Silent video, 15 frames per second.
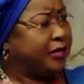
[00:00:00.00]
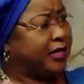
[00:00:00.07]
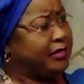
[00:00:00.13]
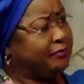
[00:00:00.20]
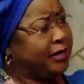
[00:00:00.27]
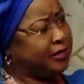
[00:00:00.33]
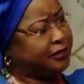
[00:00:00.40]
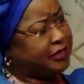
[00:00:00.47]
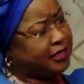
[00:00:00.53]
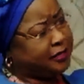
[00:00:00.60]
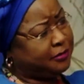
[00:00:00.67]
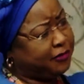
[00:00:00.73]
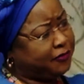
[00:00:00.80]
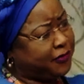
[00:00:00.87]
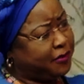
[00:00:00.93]
but the
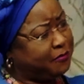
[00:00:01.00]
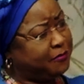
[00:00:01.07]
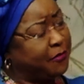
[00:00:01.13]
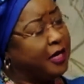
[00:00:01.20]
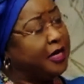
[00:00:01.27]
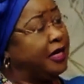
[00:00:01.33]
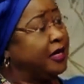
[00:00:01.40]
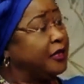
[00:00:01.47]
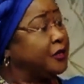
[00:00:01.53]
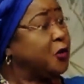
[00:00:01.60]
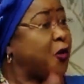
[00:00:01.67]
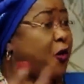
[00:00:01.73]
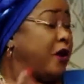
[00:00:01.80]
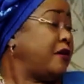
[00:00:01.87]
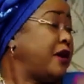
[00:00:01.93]
majority were from.
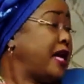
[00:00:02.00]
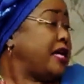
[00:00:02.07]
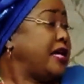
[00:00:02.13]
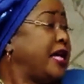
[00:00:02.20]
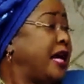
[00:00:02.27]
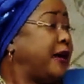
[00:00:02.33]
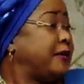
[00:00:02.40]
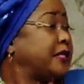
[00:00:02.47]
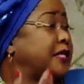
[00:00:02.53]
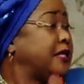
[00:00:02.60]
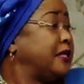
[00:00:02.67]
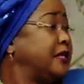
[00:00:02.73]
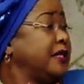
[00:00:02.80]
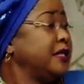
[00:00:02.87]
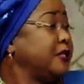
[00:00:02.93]
So a nigger was a